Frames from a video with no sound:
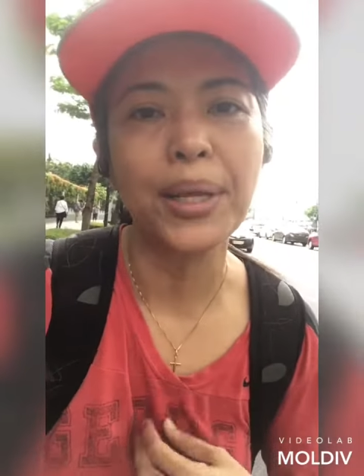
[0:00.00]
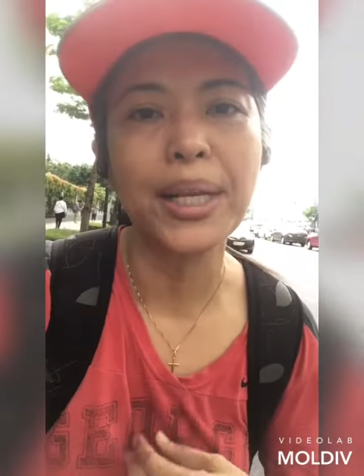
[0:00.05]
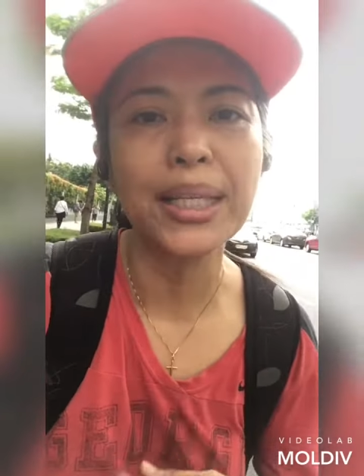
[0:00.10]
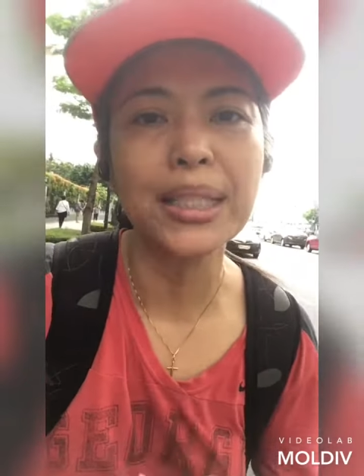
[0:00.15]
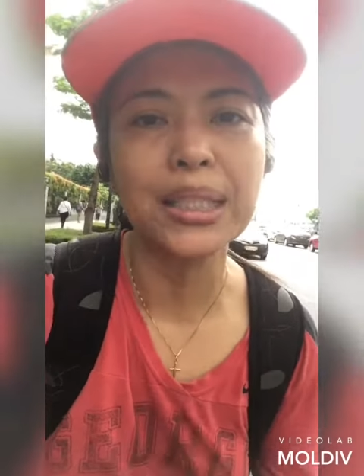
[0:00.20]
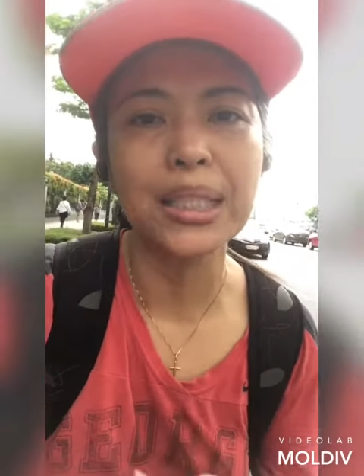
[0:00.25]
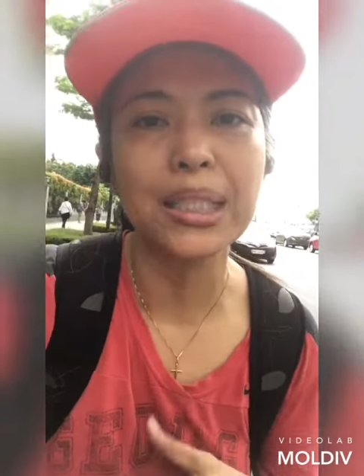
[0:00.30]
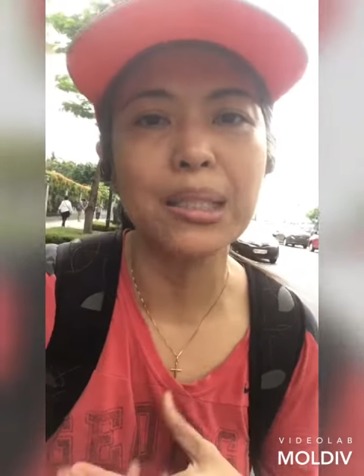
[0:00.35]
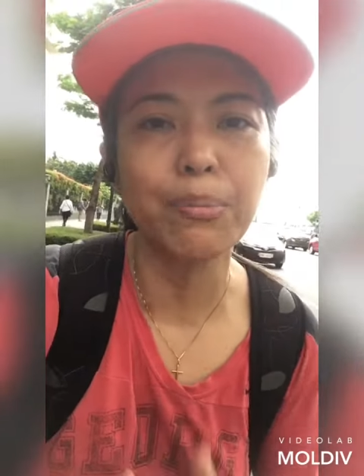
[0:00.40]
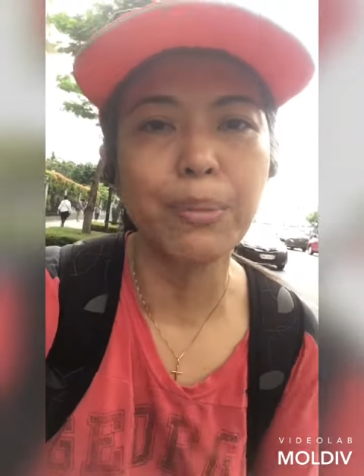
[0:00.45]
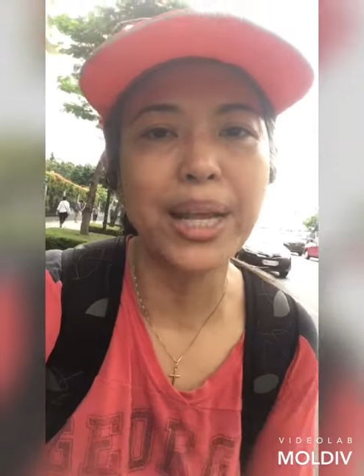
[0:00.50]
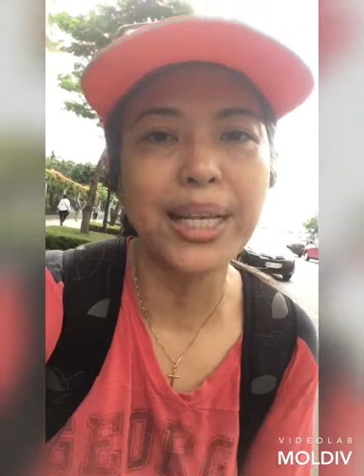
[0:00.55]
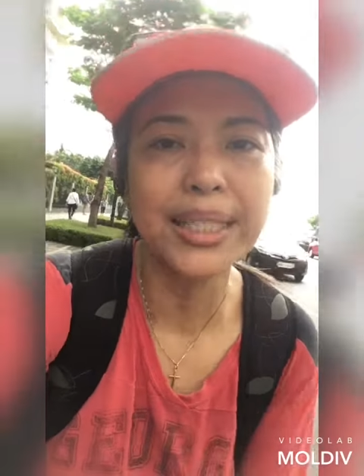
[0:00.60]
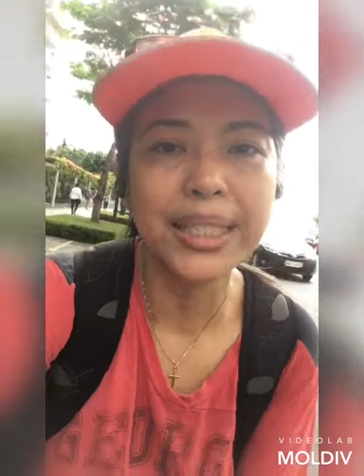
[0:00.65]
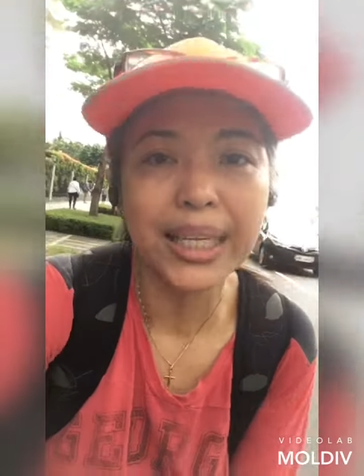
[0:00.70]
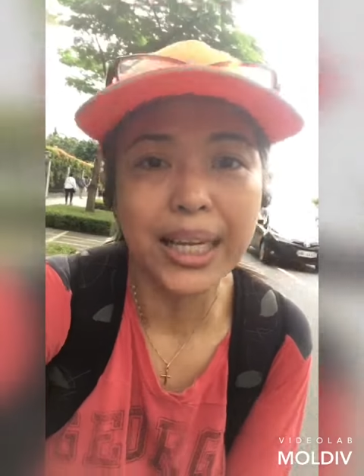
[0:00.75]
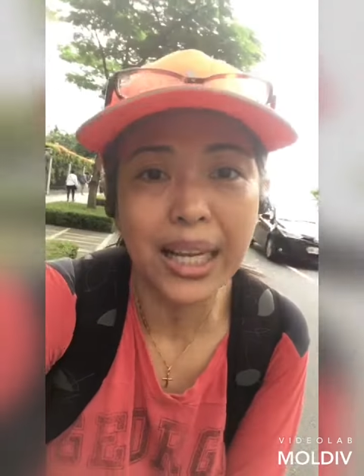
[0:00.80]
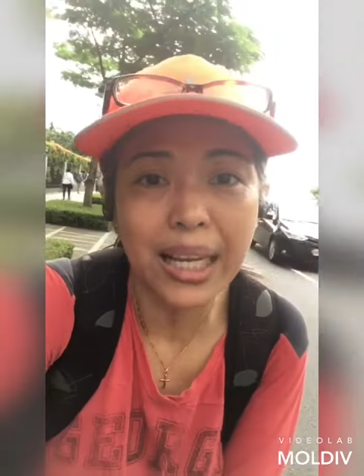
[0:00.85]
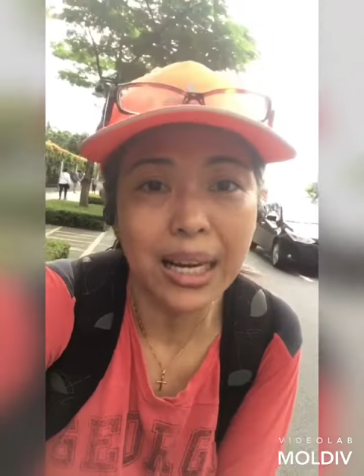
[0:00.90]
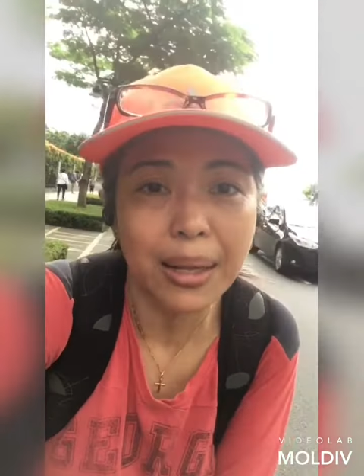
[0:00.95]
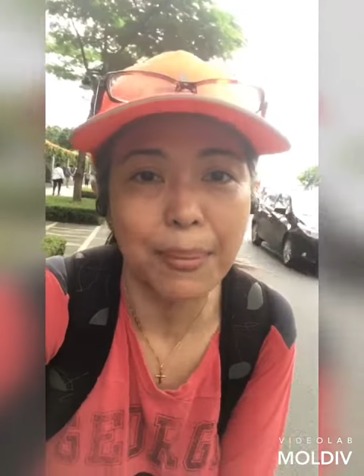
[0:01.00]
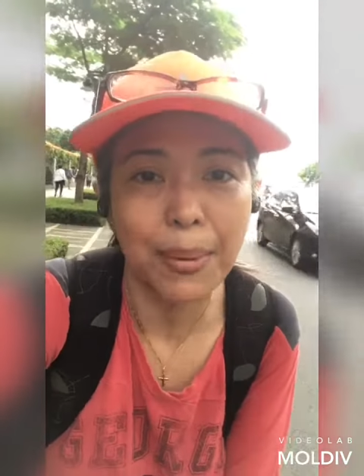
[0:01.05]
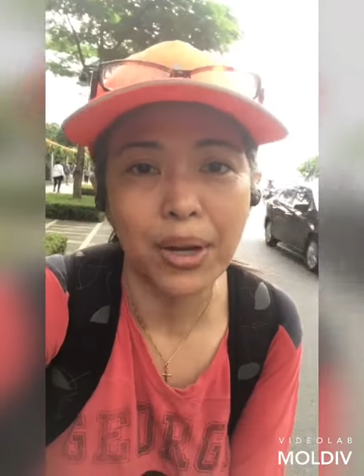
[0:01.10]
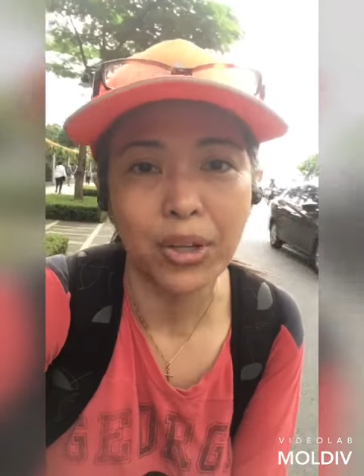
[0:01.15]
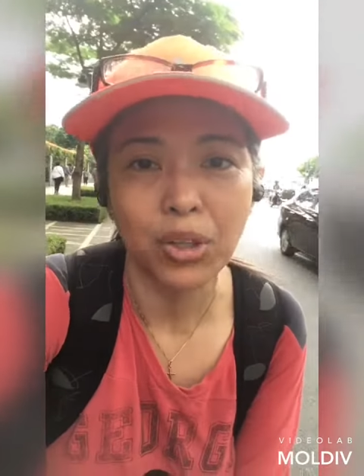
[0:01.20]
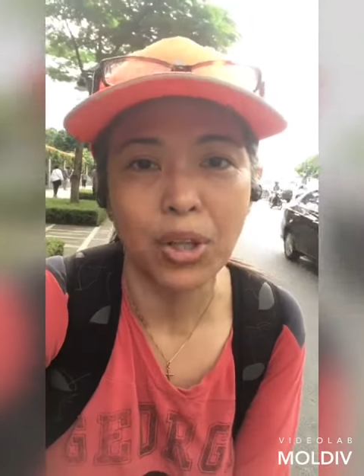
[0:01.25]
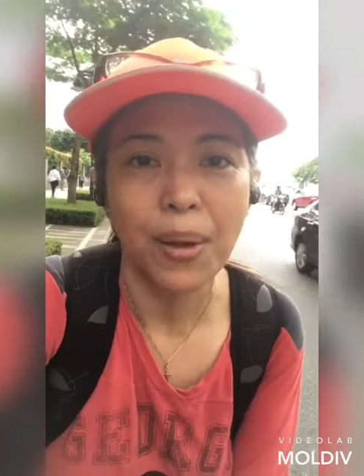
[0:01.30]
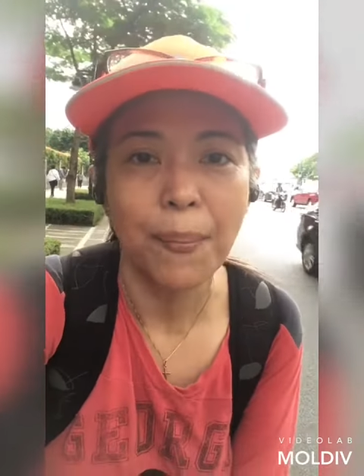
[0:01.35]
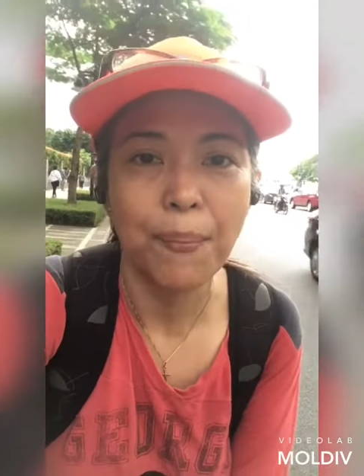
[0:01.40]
because it's basically about